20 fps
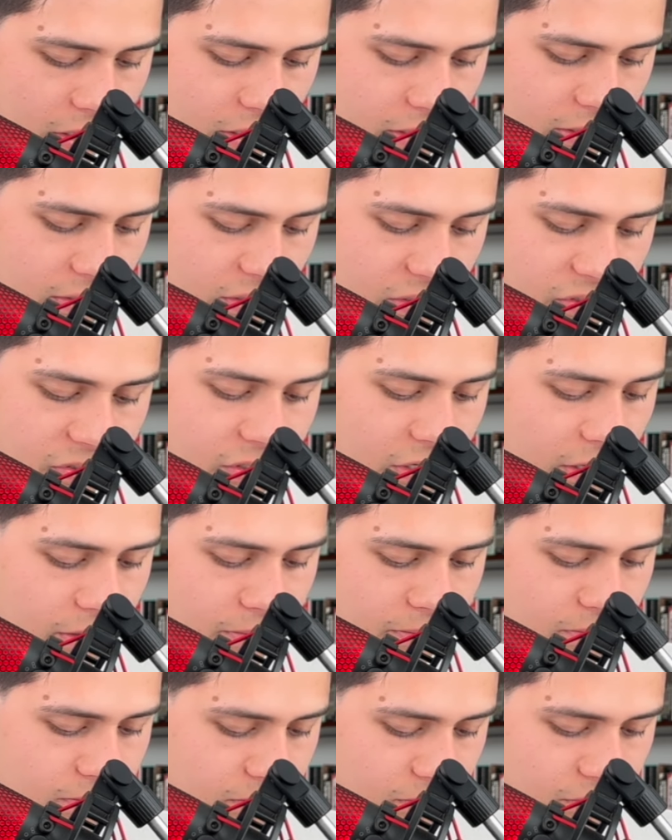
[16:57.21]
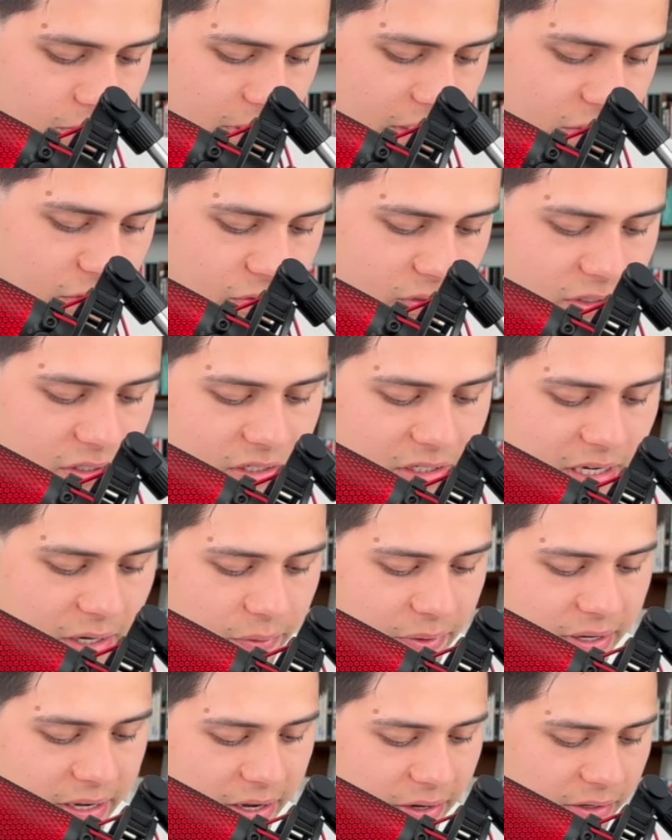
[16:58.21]
It's a sum, right? So this is how
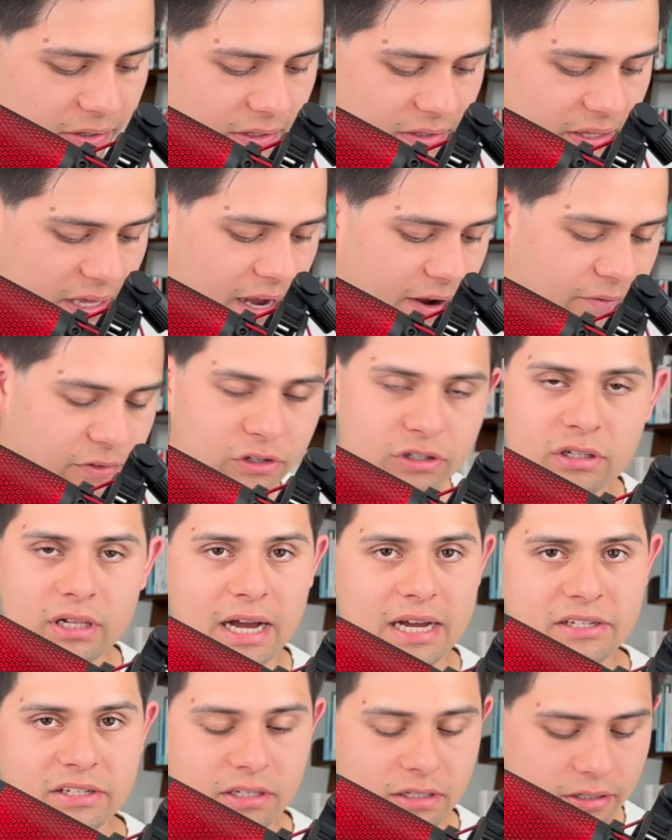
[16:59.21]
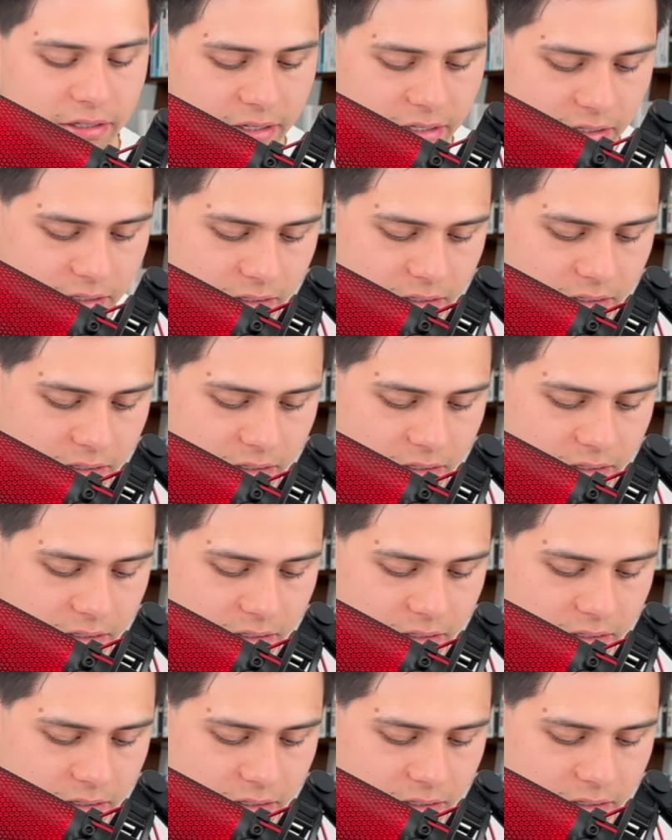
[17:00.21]
we calculate the average classically.